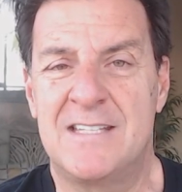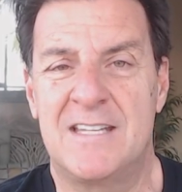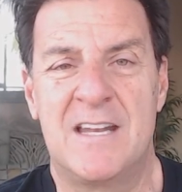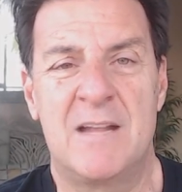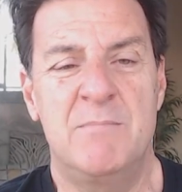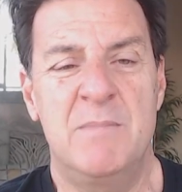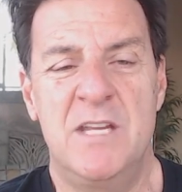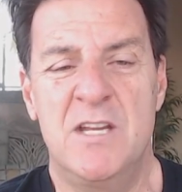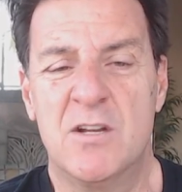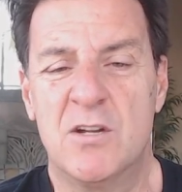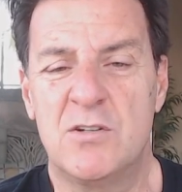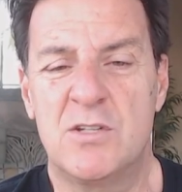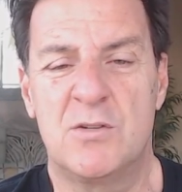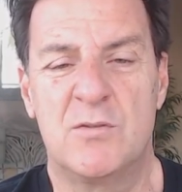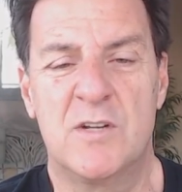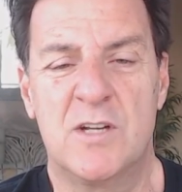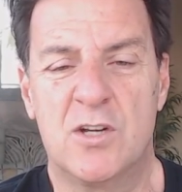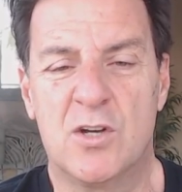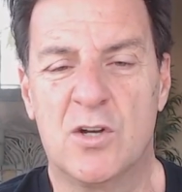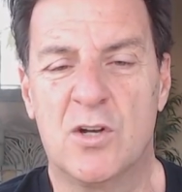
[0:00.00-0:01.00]
and I'm here to
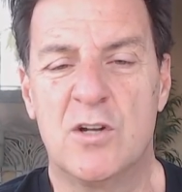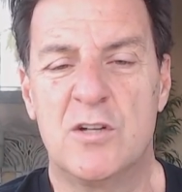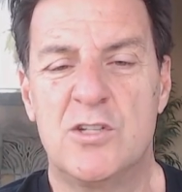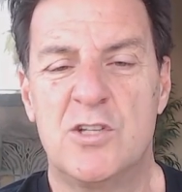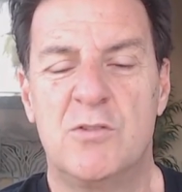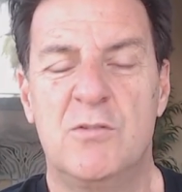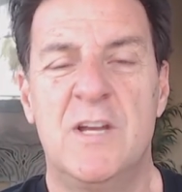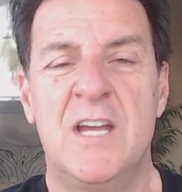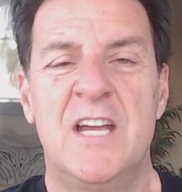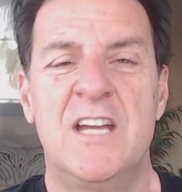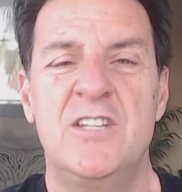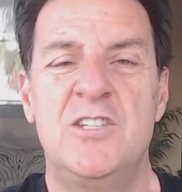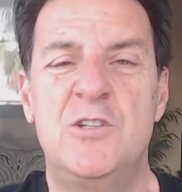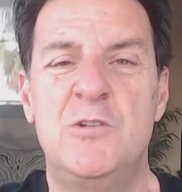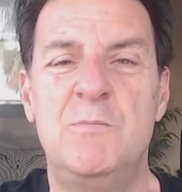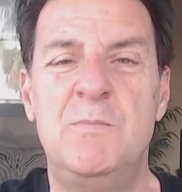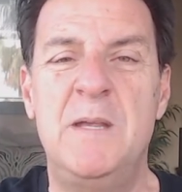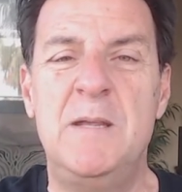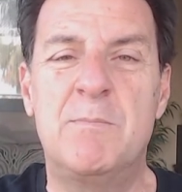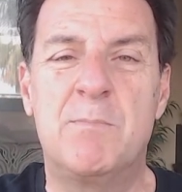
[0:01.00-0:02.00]
encourage you
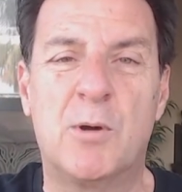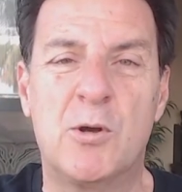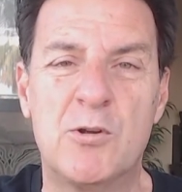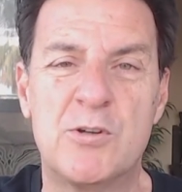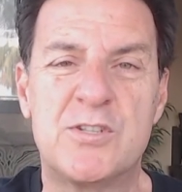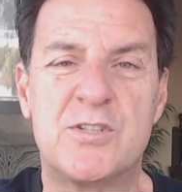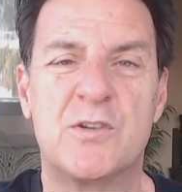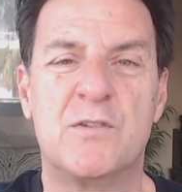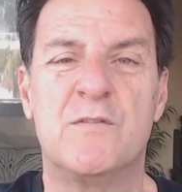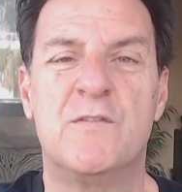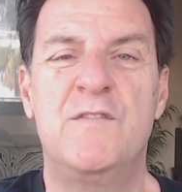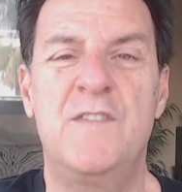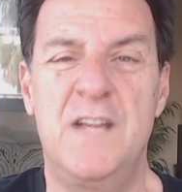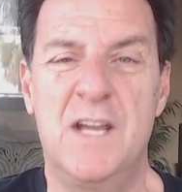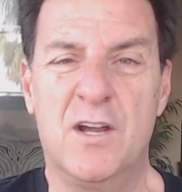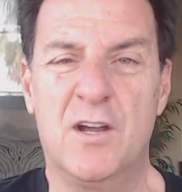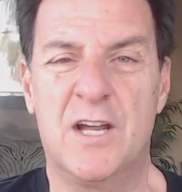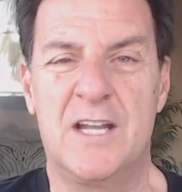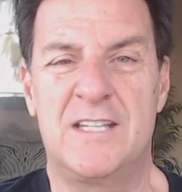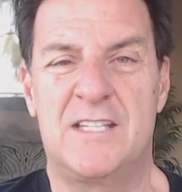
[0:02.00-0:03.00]
to be
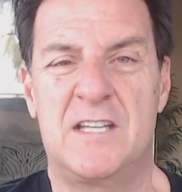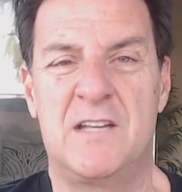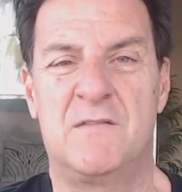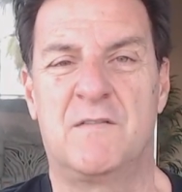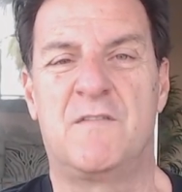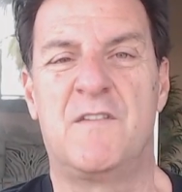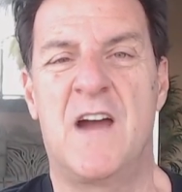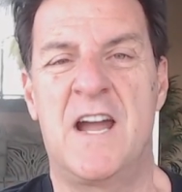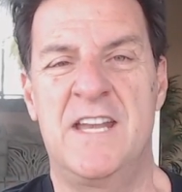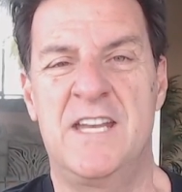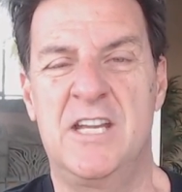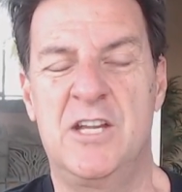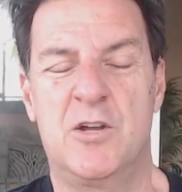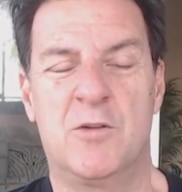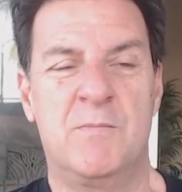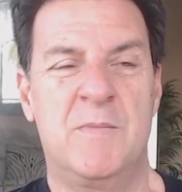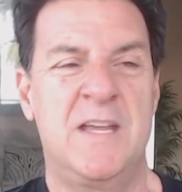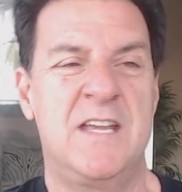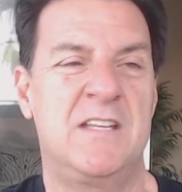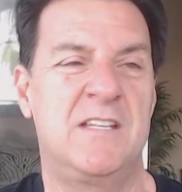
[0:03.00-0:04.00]
perseverant in finding
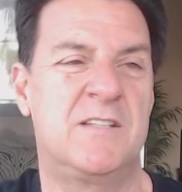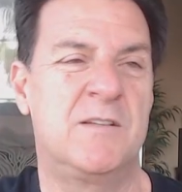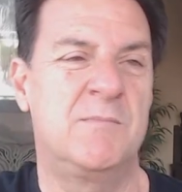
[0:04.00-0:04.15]
your mate,